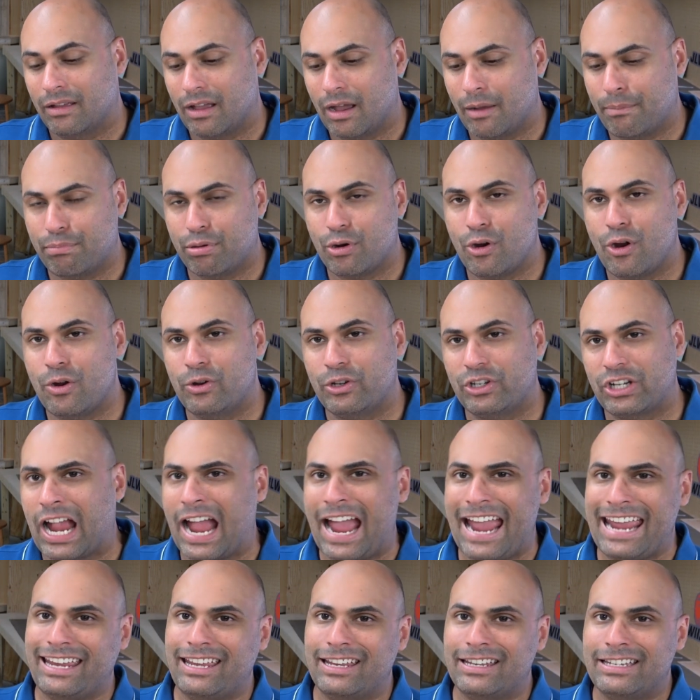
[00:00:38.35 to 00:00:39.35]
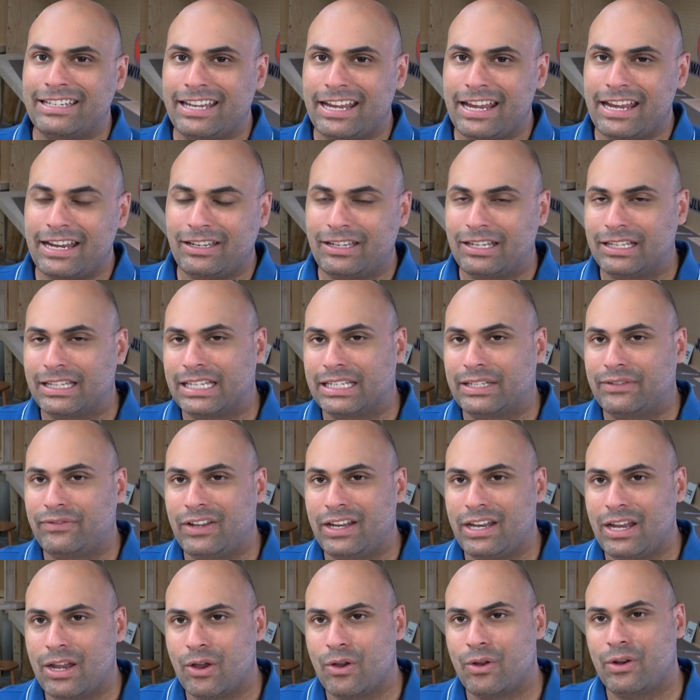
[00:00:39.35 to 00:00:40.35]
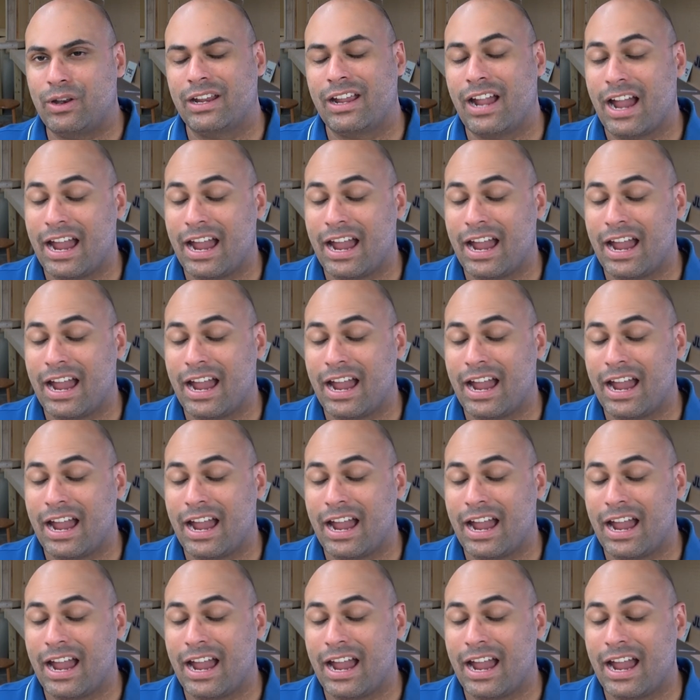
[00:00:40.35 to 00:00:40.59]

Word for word: approach I can take to this video to